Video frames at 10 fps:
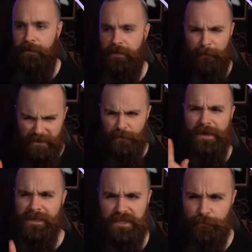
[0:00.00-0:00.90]
And the best way to
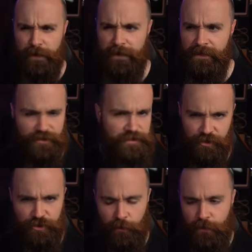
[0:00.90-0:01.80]
explain it is just to
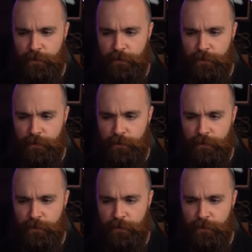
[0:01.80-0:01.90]
show you.